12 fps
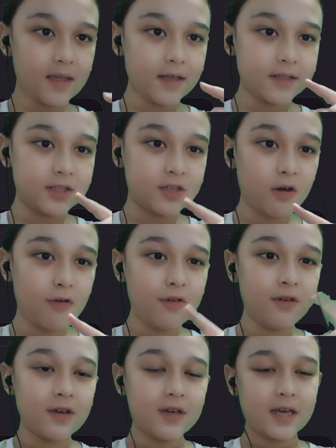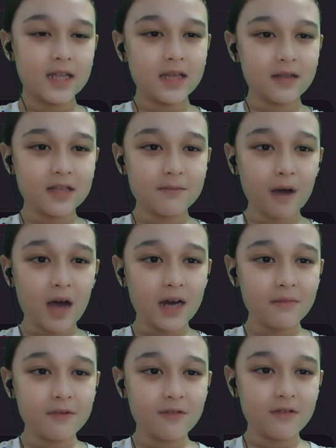So in the, the
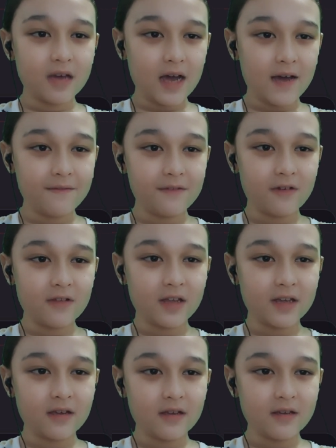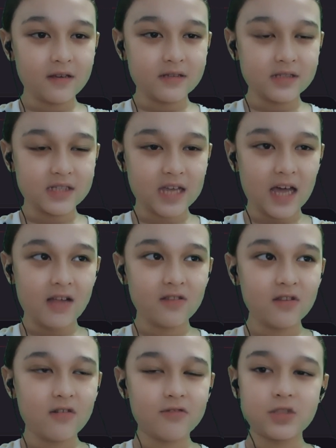bottom you will have to click
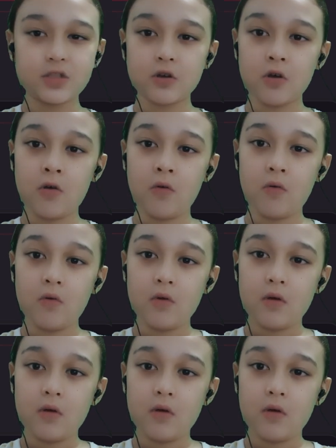download so